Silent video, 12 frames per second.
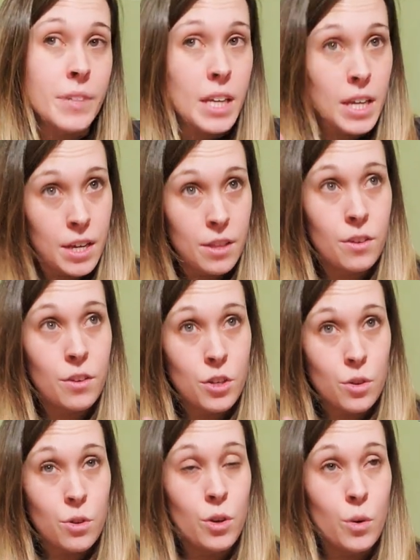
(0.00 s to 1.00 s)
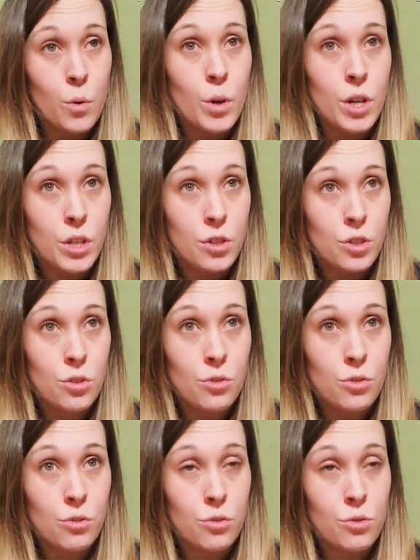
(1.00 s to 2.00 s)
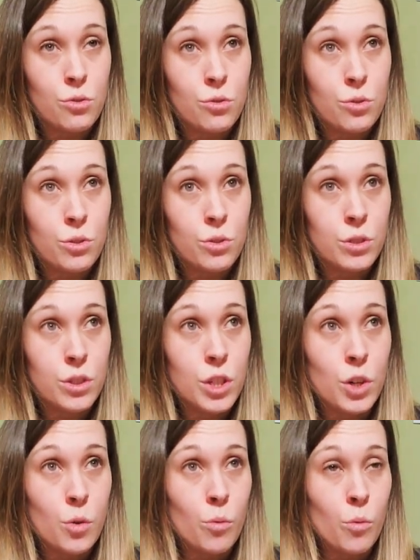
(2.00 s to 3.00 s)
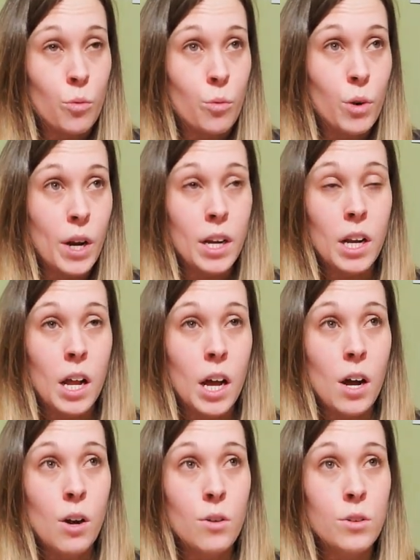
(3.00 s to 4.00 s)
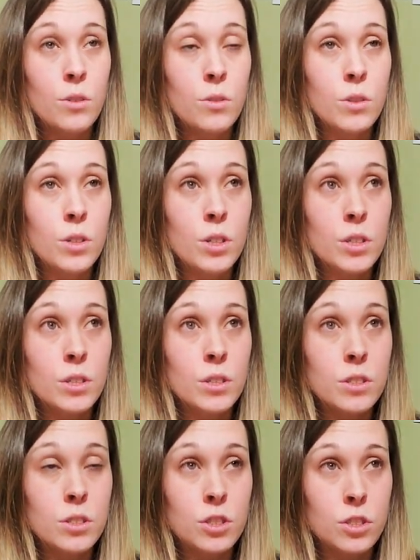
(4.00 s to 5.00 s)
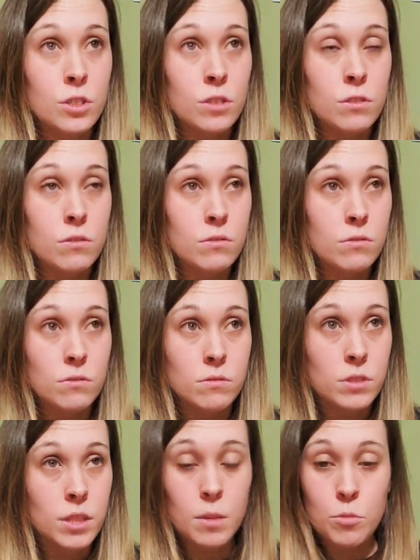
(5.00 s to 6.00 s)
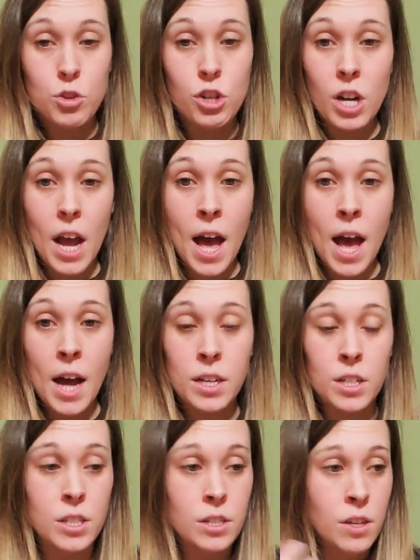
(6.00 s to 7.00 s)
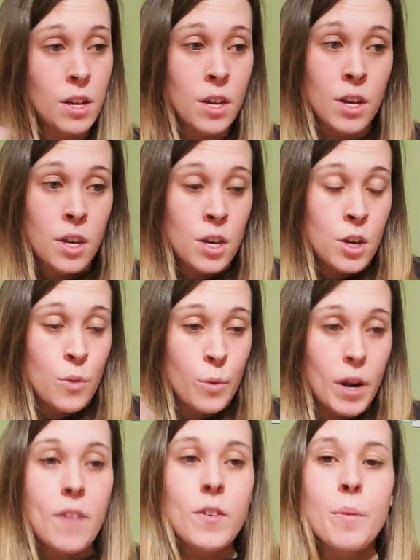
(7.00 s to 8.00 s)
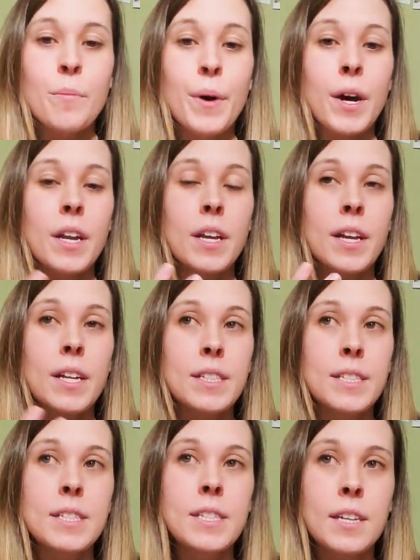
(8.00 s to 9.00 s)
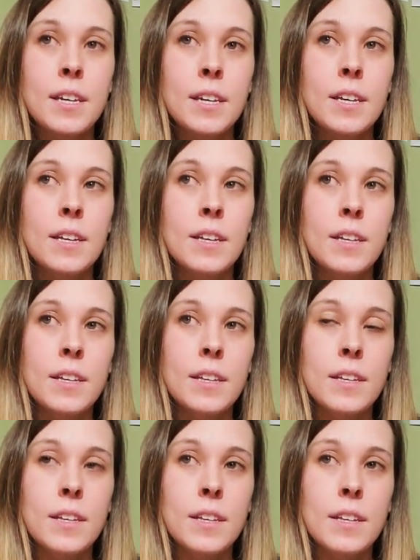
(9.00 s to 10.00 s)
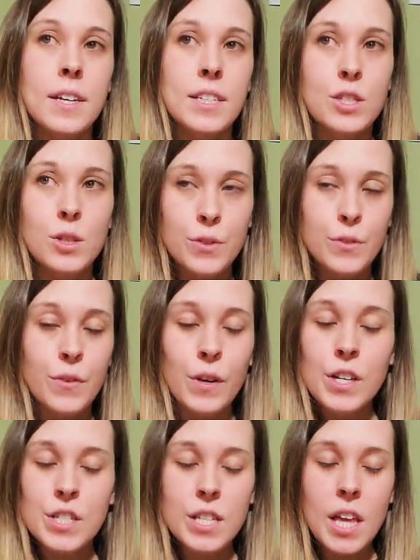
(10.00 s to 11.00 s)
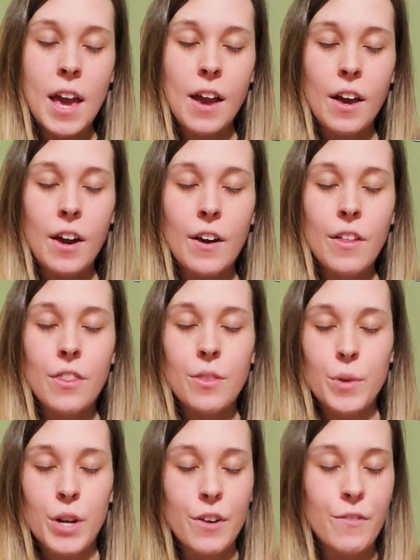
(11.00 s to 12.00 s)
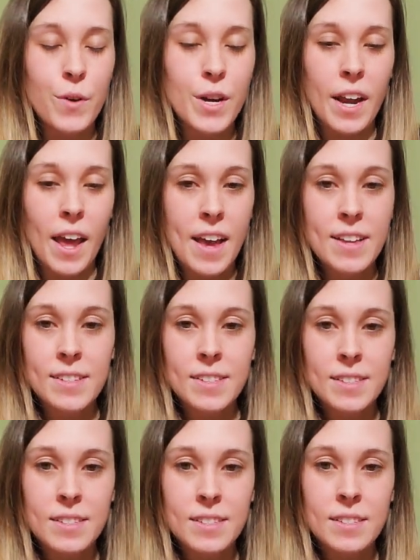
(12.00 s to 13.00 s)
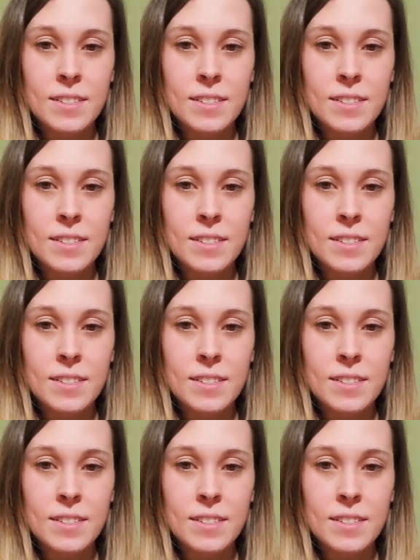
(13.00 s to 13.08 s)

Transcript: either you're going to, write it out or just keep track or whatever, but it's those first like 3 or 4 days